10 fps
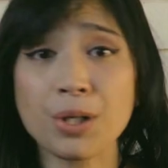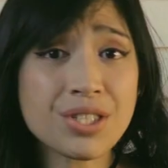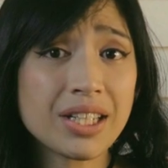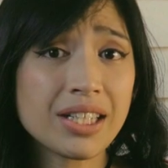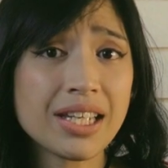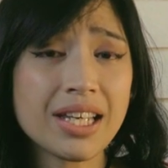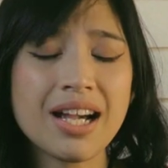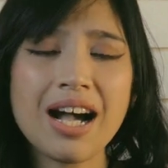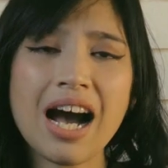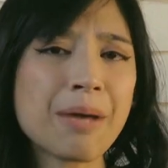
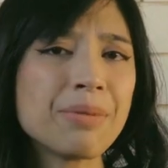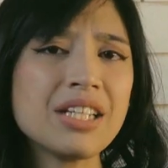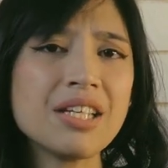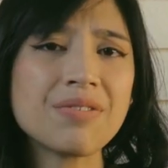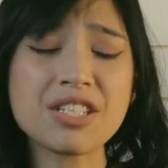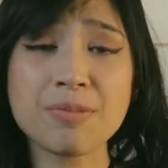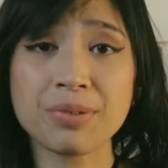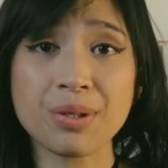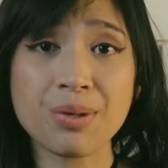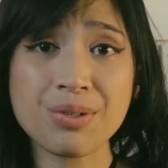personally, I believe its
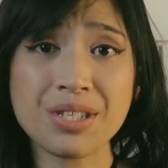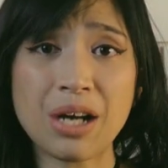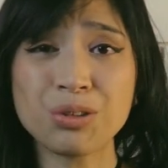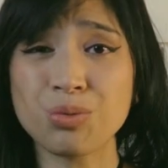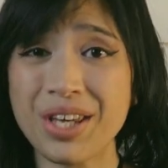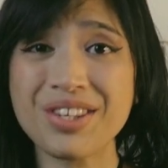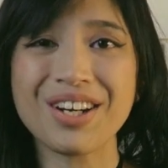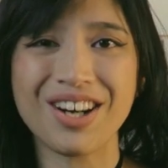pros outweigh the